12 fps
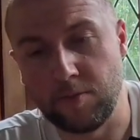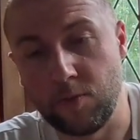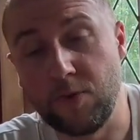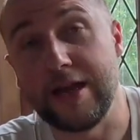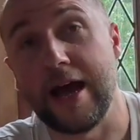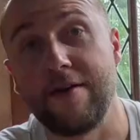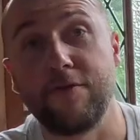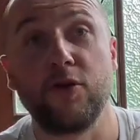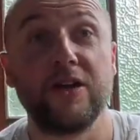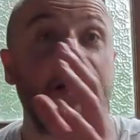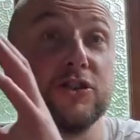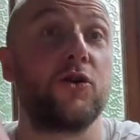We have
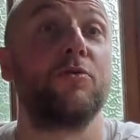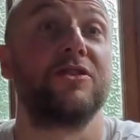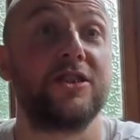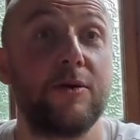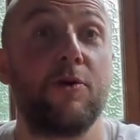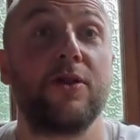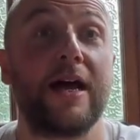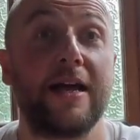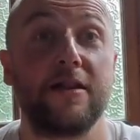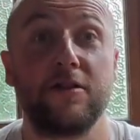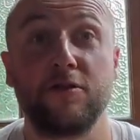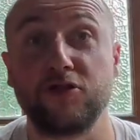ordered it, so we'll see what that
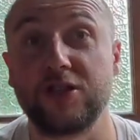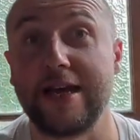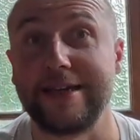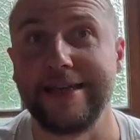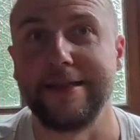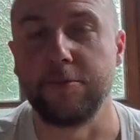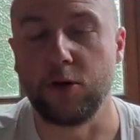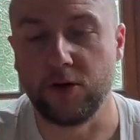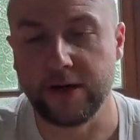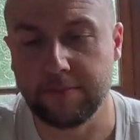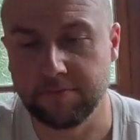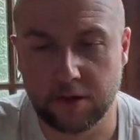looks like in the
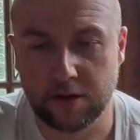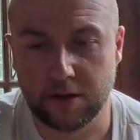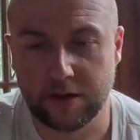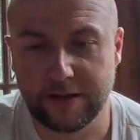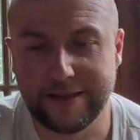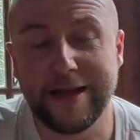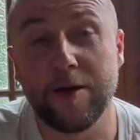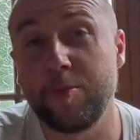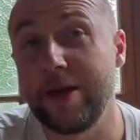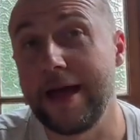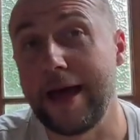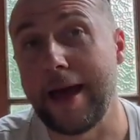morning. A little
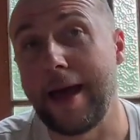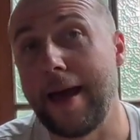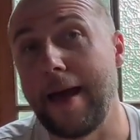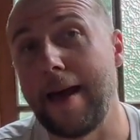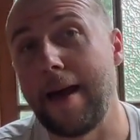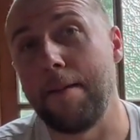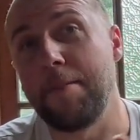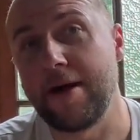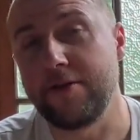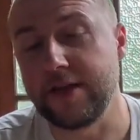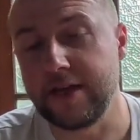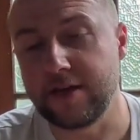bit
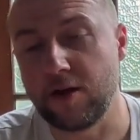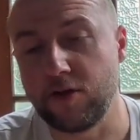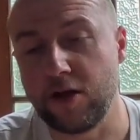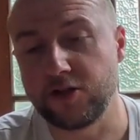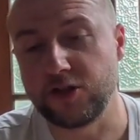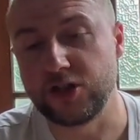about the Eco Lodge.